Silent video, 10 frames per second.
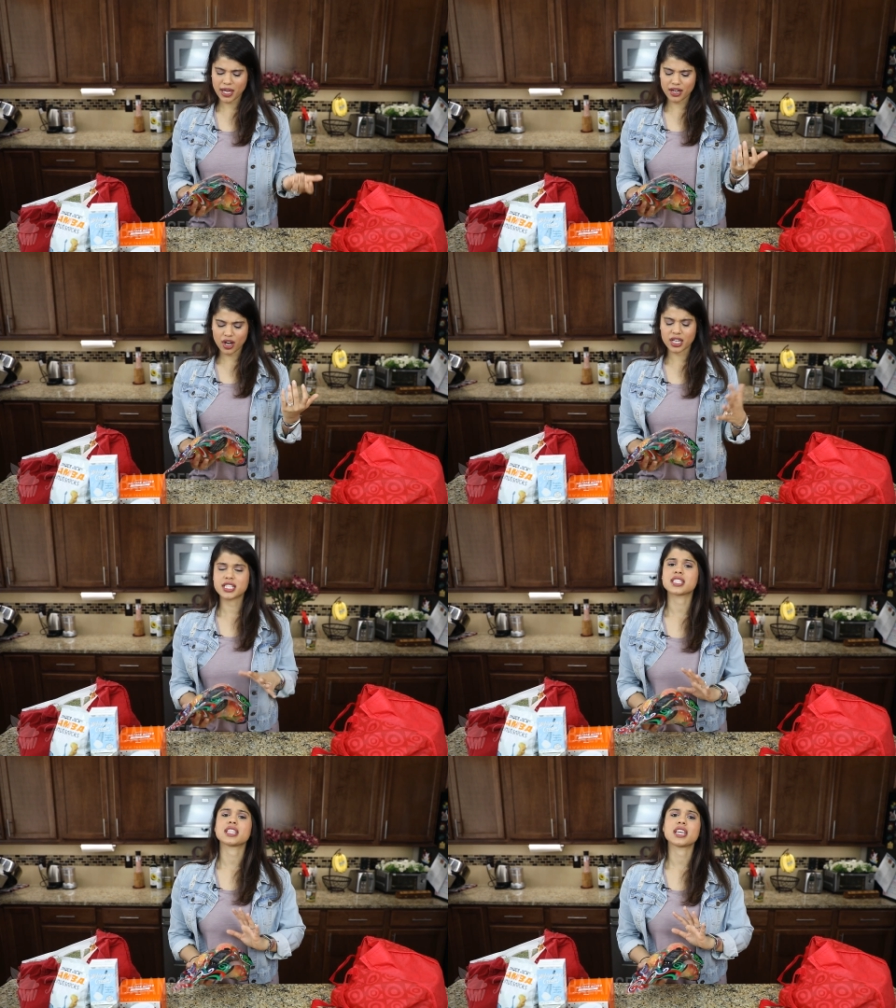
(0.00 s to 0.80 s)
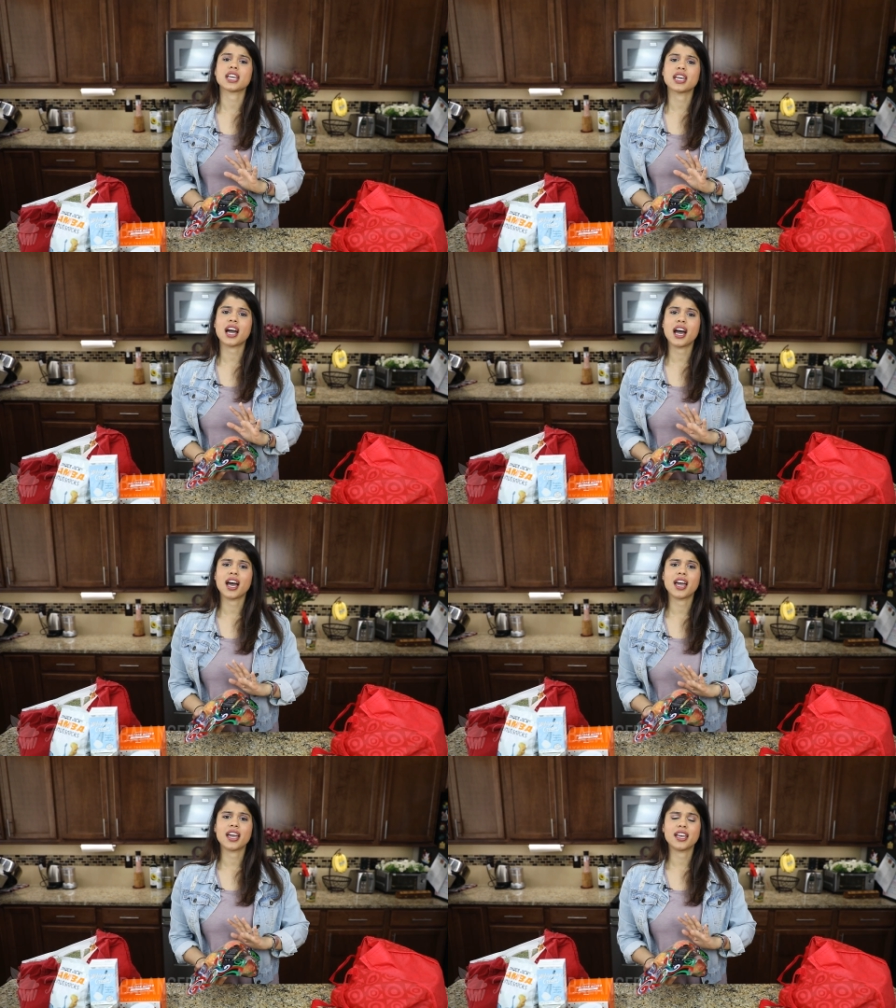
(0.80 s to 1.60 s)
And honestly,
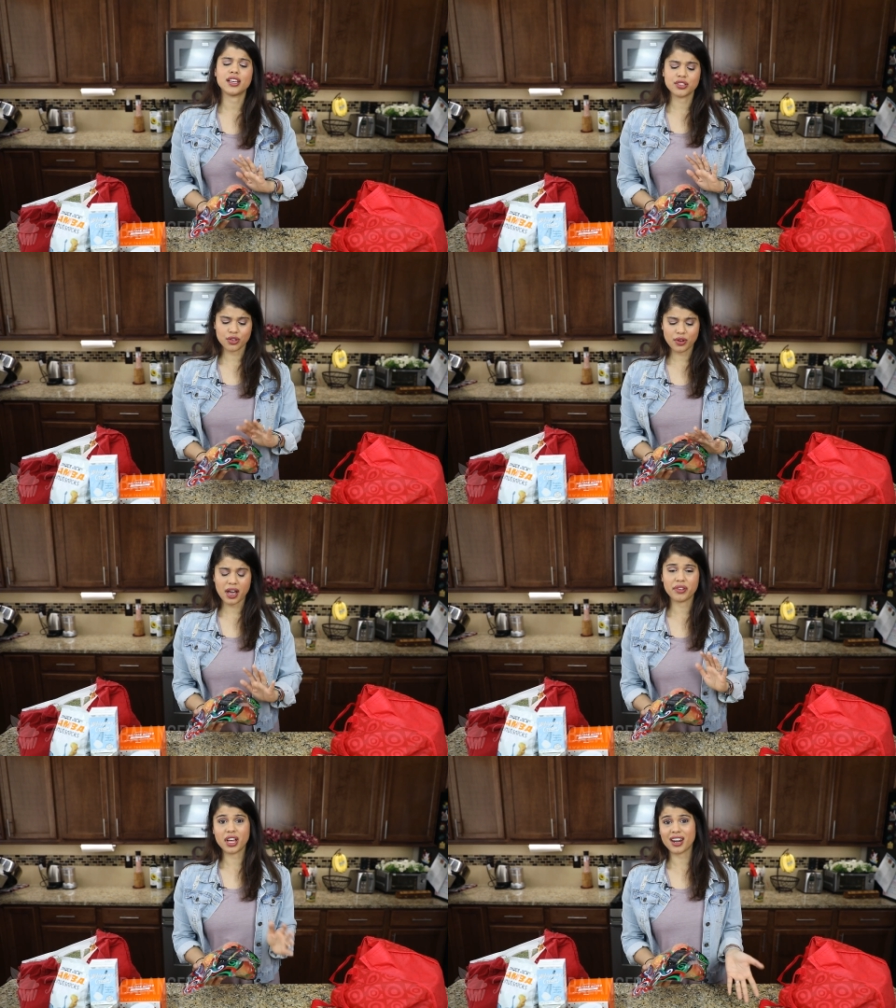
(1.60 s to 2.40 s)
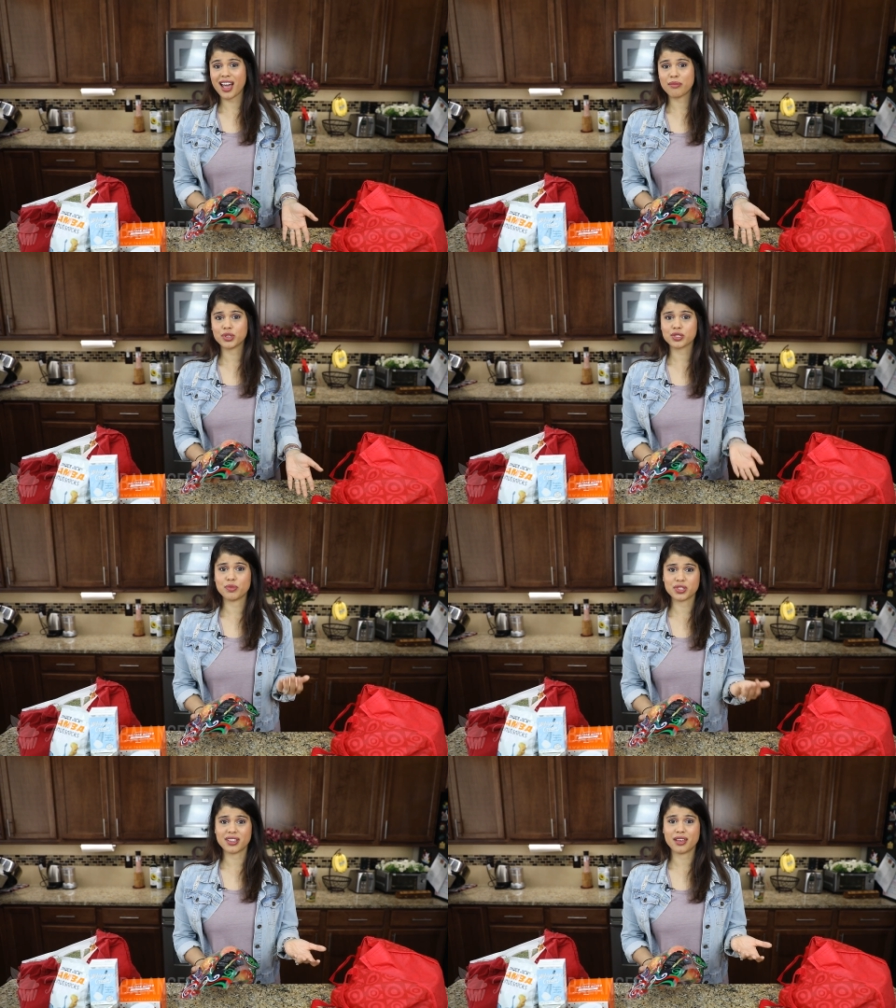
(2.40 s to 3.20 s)
I don't have a lot of apples.
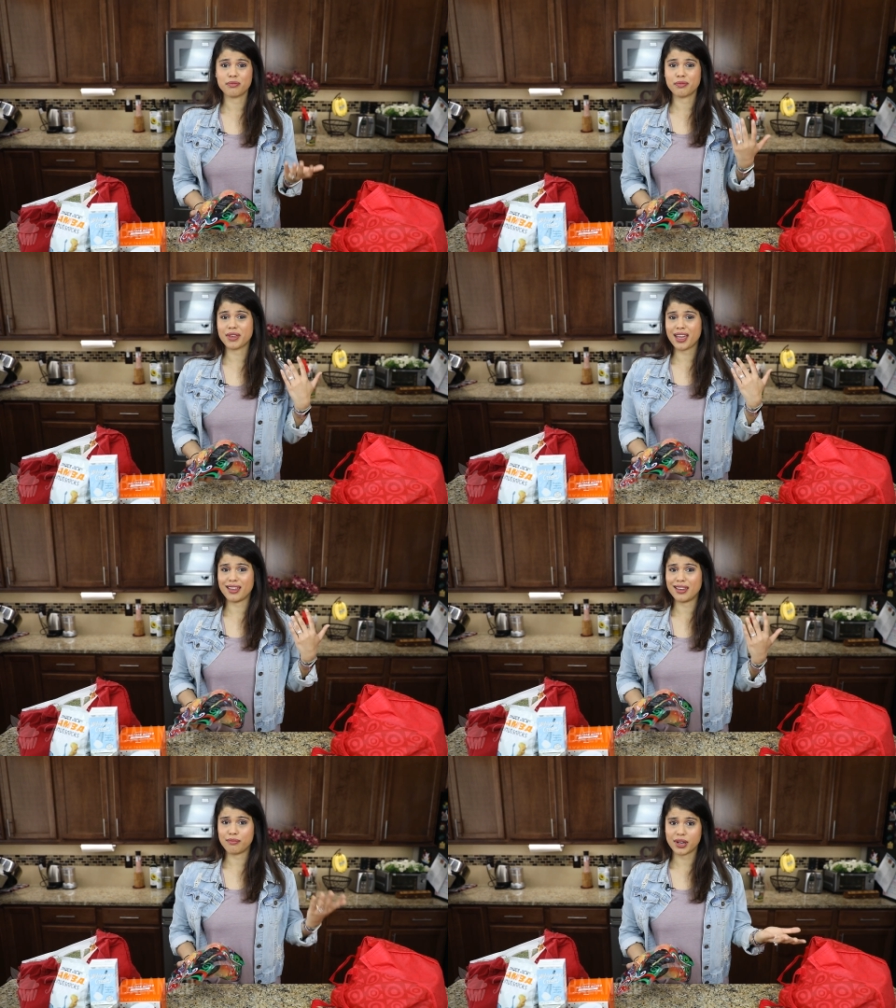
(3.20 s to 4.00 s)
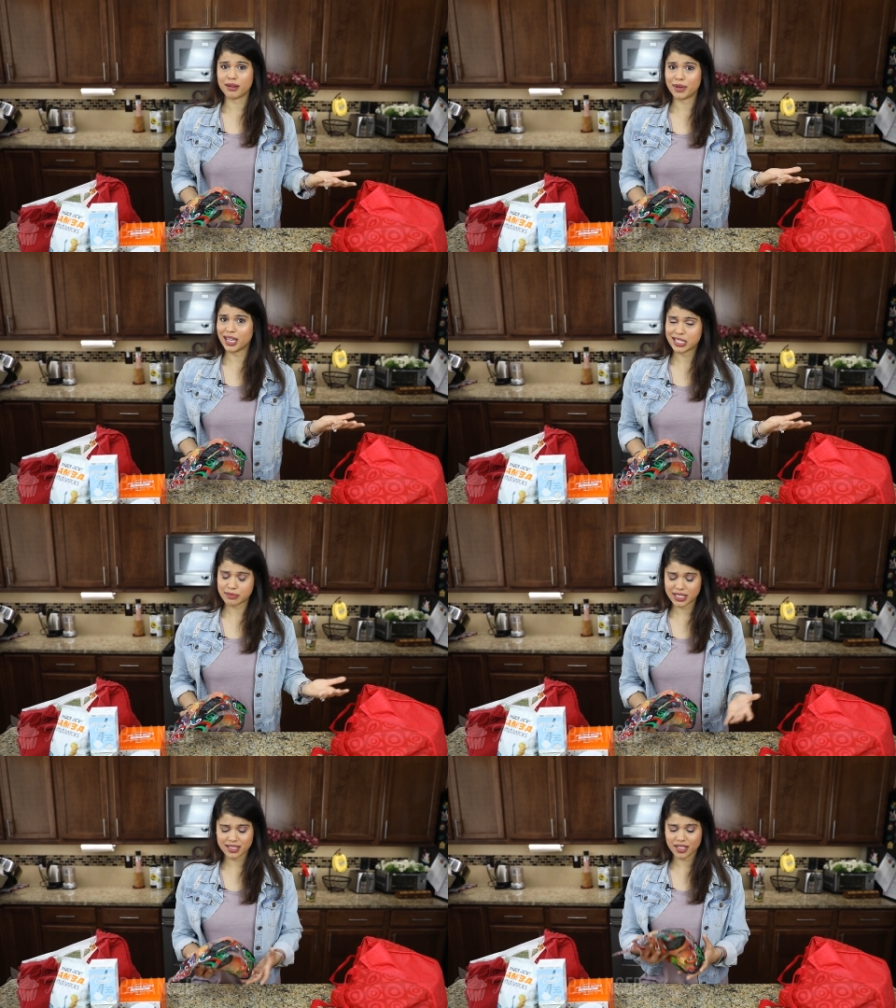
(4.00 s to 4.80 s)
Most of them get eaten by my
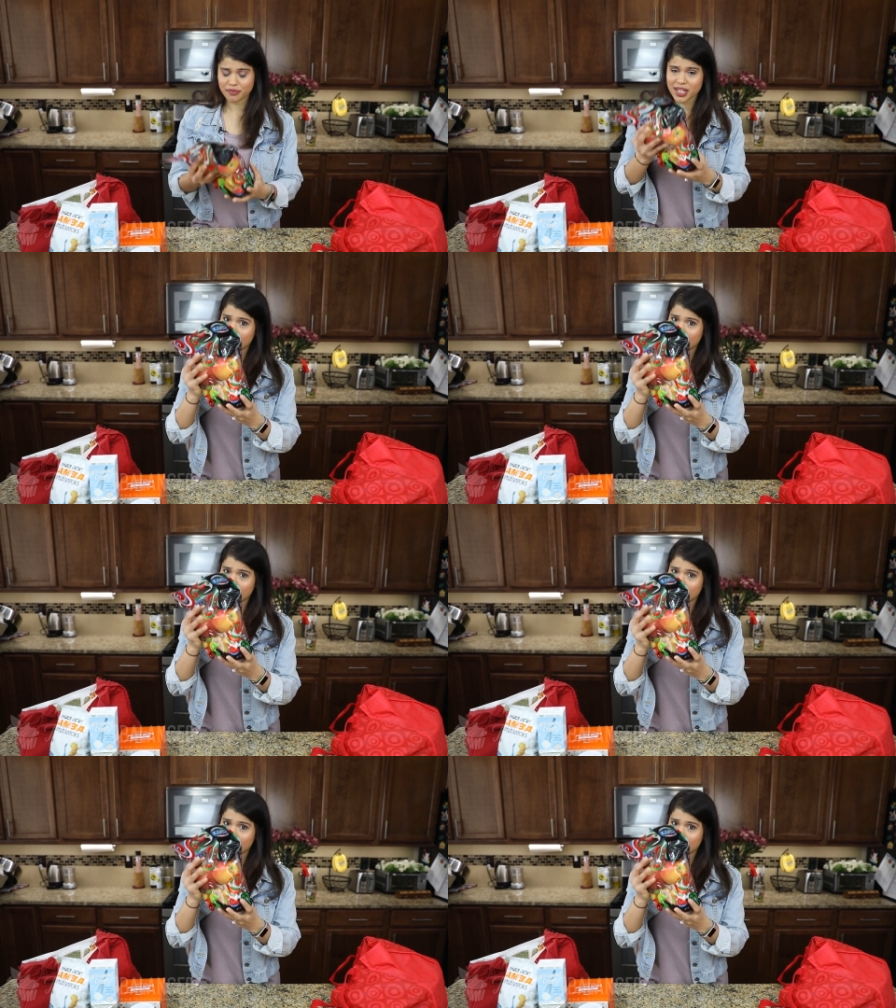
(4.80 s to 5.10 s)
husband. So